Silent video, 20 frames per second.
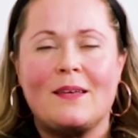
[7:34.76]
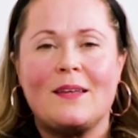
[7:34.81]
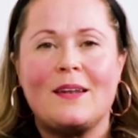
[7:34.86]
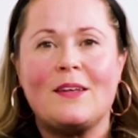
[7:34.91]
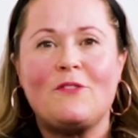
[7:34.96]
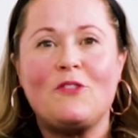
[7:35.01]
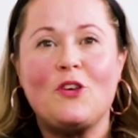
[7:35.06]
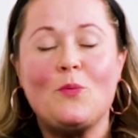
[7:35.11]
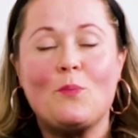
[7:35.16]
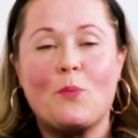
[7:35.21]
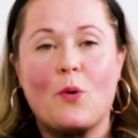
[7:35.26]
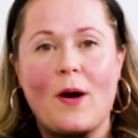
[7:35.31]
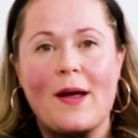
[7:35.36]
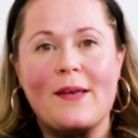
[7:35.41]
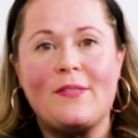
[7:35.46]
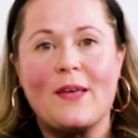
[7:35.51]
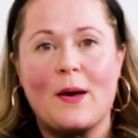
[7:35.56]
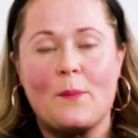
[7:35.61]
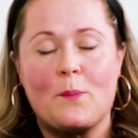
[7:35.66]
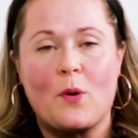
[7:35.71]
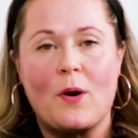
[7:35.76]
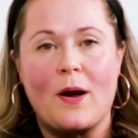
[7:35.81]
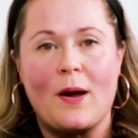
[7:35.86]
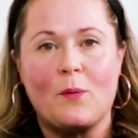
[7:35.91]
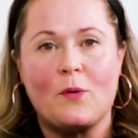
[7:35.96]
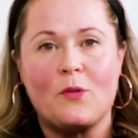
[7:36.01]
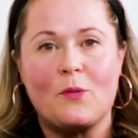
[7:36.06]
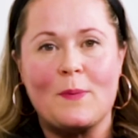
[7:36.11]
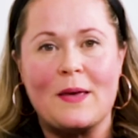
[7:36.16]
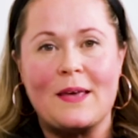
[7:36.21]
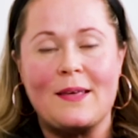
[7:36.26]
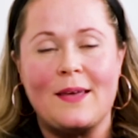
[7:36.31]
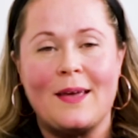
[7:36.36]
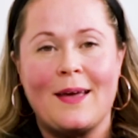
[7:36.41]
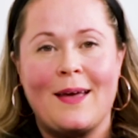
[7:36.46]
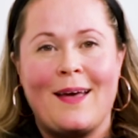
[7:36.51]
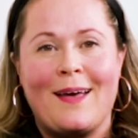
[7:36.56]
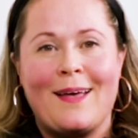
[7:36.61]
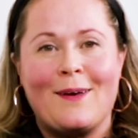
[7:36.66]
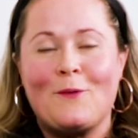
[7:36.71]
And if you prayed that prayer with me,
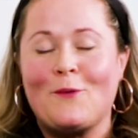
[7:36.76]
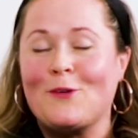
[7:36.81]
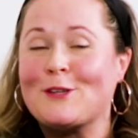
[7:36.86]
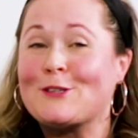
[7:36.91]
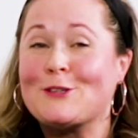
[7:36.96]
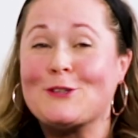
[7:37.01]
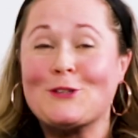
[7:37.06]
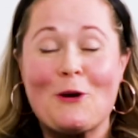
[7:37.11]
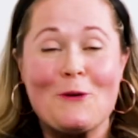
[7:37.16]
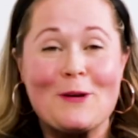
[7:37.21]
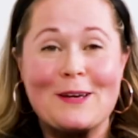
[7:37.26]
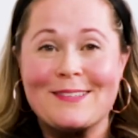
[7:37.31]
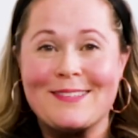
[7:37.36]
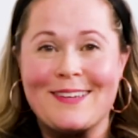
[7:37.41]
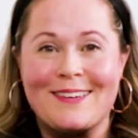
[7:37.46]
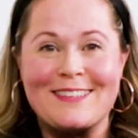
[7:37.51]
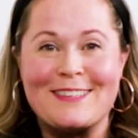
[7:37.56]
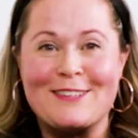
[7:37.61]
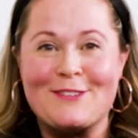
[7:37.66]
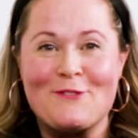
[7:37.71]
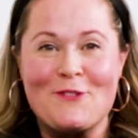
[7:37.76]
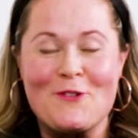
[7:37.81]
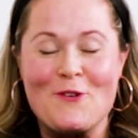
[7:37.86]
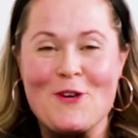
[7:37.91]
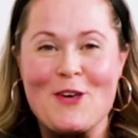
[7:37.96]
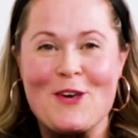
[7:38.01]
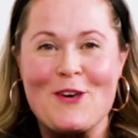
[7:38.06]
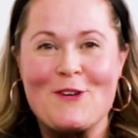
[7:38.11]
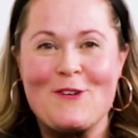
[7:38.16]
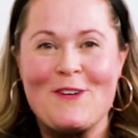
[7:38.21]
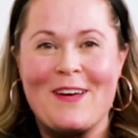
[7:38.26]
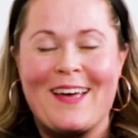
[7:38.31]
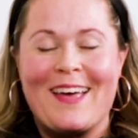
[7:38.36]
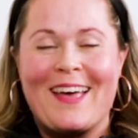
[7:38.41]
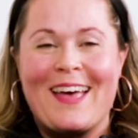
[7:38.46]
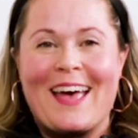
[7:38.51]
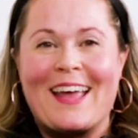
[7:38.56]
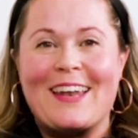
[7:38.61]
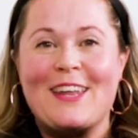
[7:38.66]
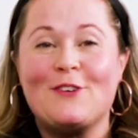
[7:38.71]
we're so excited for you.
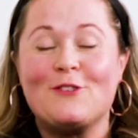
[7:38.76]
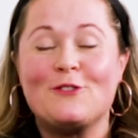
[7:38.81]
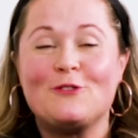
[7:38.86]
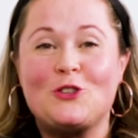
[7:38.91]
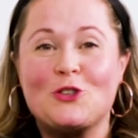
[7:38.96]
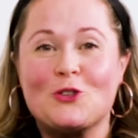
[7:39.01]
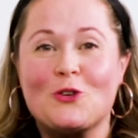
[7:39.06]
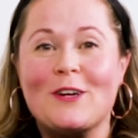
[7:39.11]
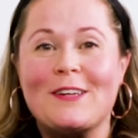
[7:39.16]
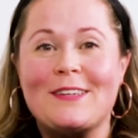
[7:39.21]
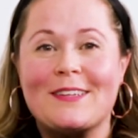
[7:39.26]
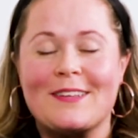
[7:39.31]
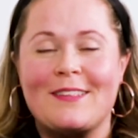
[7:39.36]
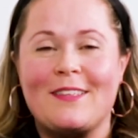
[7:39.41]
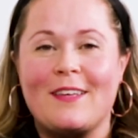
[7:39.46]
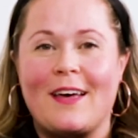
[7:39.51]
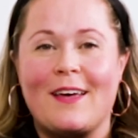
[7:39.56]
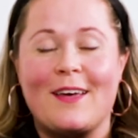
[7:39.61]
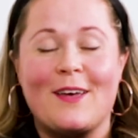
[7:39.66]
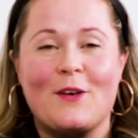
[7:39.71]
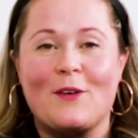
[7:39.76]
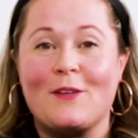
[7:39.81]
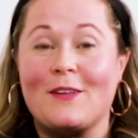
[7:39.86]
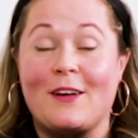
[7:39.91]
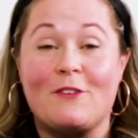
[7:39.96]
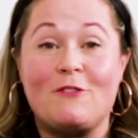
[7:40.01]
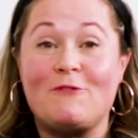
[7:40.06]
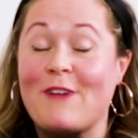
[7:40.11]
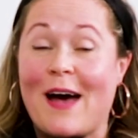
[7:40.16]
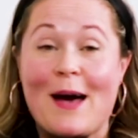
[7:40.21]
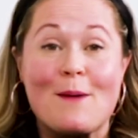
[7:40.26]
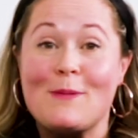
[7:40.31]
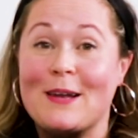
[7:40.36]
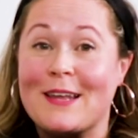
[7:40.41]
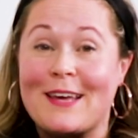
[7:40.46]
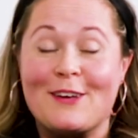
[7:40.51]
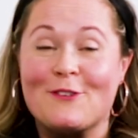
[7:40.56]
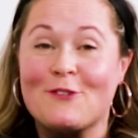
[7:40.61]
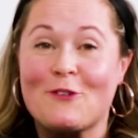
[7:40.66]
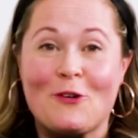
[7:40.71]
And you have joined a
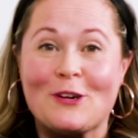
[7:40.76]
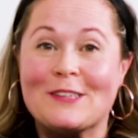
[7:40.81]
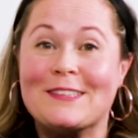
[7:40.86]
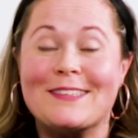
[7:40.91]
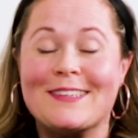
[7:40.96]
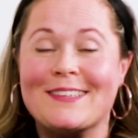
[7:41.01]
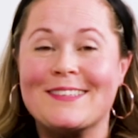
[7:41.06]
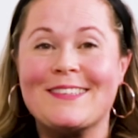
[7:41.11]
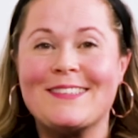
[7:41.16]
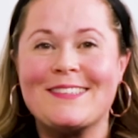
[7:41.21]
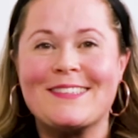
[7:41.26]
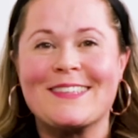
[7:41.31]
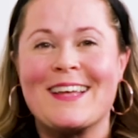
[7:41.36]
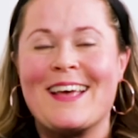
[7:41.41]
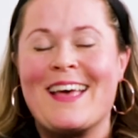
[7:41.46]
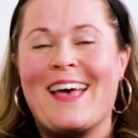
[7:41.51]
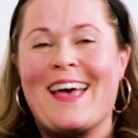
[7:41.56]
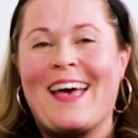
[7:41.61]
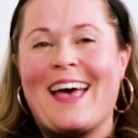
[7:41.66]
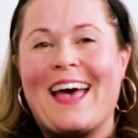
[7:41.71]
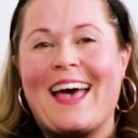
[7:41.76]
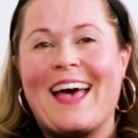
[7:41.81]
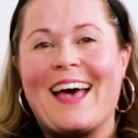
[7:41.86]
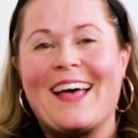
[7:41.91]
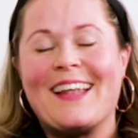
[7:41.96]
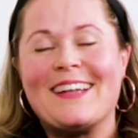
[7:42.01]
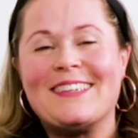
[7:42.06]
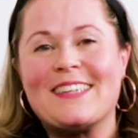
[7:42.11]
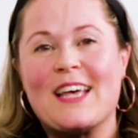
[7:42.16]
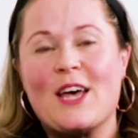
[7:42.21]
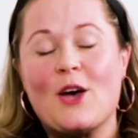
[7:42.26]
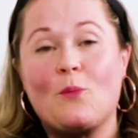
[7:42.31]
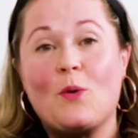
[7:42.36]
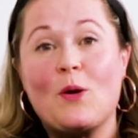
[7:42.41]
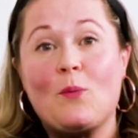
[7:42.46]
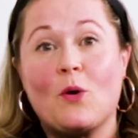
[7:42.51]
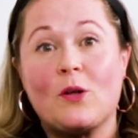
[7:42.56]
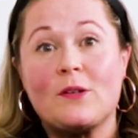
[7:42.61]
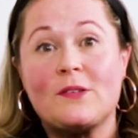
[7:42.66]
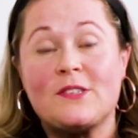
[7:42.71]
family of Christians. And
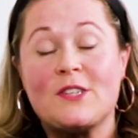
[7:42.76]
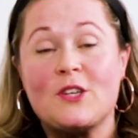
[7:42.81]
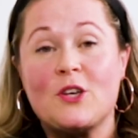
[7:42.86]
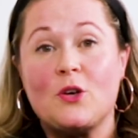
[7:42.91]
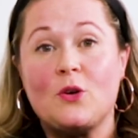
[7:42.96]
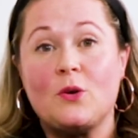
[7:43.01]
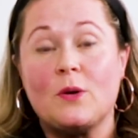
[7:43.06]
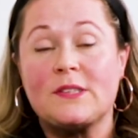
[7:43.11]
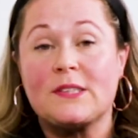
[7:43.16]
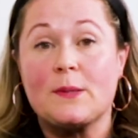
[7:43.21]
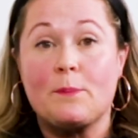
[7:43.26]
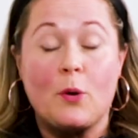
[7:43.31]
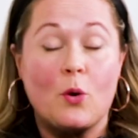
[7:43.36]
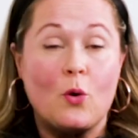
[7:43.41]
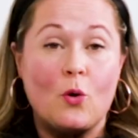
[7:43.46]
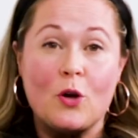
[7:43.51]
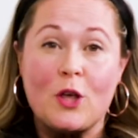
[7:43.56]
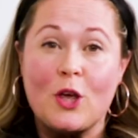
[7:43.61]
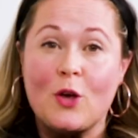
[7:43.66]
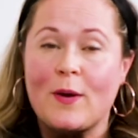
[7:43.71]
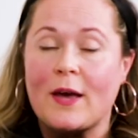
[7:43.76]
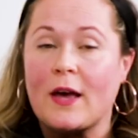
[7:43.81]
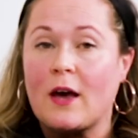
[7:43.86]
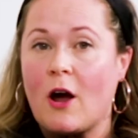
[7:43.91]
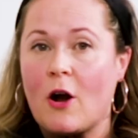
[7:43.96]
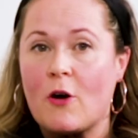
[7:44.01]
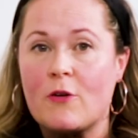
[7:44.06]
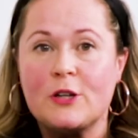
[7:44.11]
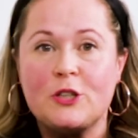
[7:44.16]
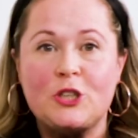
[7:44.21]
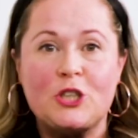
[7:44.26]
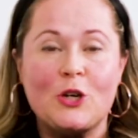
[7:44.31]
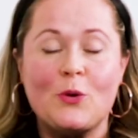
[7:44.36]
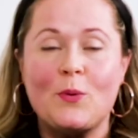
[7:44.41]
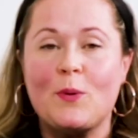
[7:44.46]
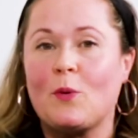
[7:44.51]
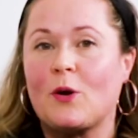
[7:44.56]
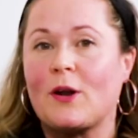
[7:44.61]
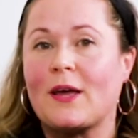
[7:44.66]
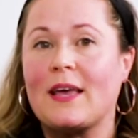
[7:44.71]
we want to support you, encourage you.
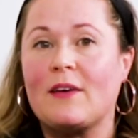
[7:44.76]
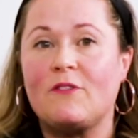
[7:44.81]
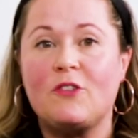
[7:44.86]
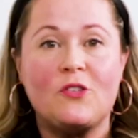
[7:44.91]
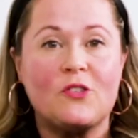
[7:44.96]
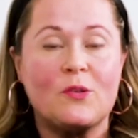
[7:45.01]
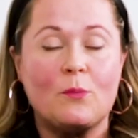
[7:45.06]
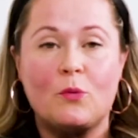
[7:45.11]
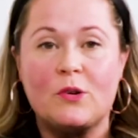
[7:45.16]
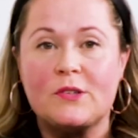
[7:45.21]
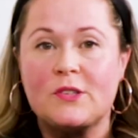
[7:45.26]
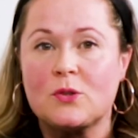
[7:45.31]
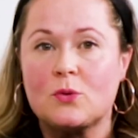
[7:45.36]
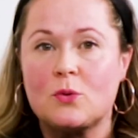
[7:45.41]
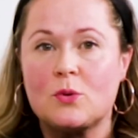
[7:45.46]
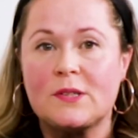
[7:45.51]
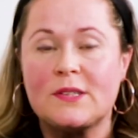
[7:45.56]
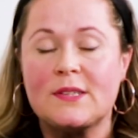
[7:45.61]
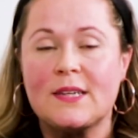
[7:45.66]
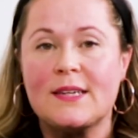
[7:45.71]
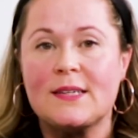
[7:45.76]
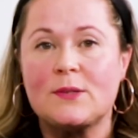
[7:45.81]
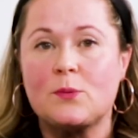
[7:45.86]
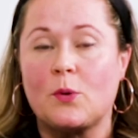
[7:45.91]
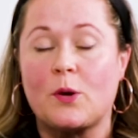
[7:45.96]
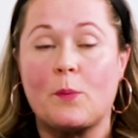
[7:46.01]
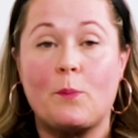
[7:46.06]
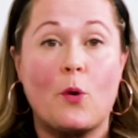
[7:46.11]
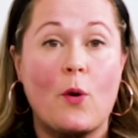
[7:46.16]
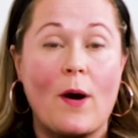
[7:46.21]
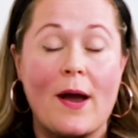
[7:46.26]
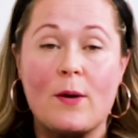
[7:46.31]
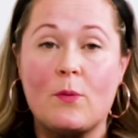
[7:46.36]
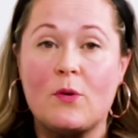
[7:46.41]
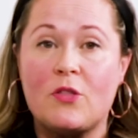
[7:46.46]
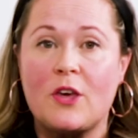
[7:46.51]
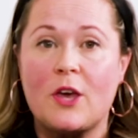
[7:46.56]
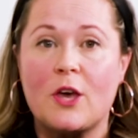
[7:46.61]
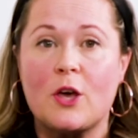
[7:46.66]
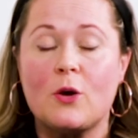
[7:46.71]
We want to give you some resources. We want to pray
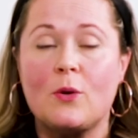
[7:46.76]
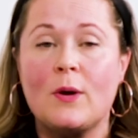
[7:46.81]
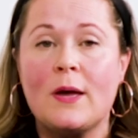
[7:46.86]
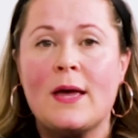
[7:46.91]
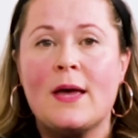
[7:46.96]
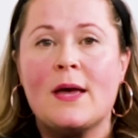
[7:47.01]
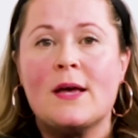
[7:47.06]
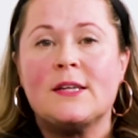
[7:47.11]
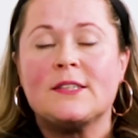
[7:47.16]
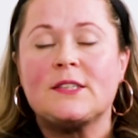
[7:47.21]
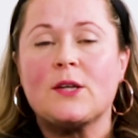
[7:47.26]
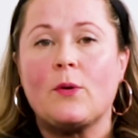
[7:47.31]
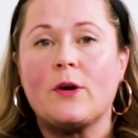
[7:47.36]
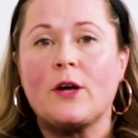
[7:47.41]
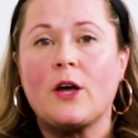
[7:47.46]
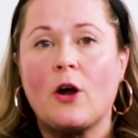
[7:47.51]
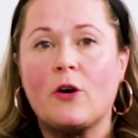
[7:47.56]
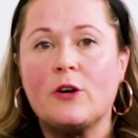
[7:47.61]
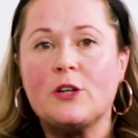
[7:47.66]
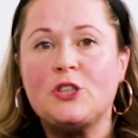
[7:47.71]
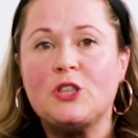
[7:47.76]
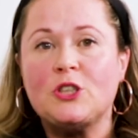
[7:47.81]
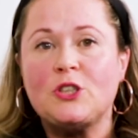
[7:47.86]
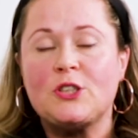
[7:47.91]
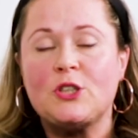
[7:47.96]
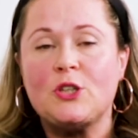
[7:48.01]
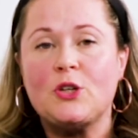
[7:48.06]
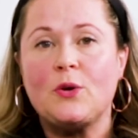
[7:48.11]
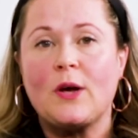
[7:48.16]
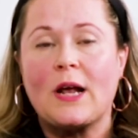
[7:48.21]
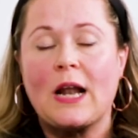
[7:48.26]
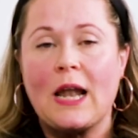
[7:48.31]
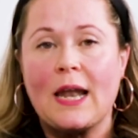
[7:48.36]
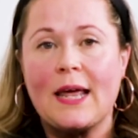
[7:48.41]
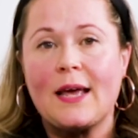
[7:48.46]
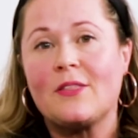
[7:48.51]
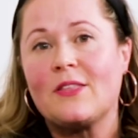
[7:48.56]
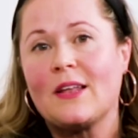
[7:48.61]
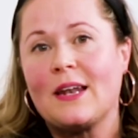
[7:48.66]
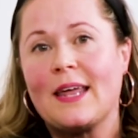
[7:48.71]
with you. So I encourage you to
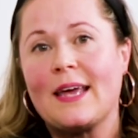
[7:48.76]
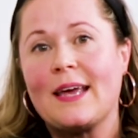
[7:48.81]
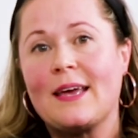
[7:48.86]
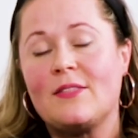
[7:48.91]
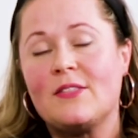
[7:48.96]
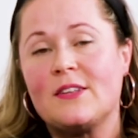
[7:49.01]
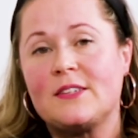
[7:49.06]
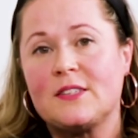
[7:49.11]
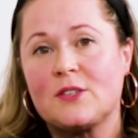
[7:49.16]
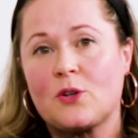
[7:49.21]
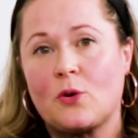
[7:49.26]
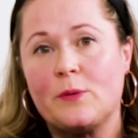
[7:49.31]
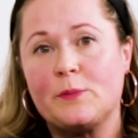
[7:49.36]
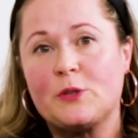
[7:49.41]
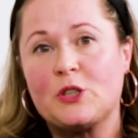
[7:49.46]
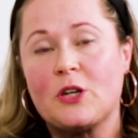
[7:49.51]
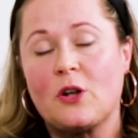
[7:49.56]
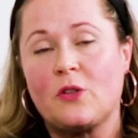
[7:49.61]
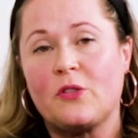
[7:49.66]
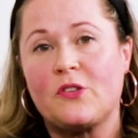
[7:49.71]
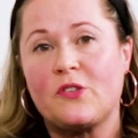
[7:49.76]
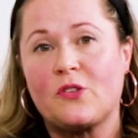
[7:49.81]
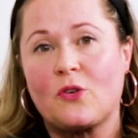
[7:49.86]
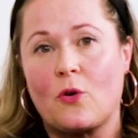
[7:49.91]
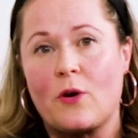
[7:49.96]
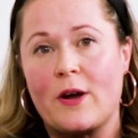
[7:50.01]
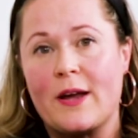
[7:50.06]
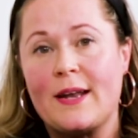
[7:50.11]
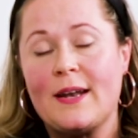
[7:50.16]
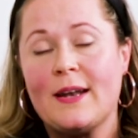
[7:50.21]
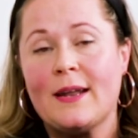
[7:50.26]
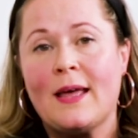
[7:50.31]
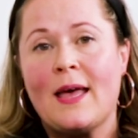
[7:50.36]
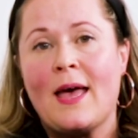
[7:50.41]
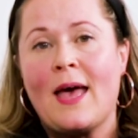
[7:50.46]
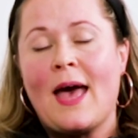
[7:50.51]
click the link in the description on the screen.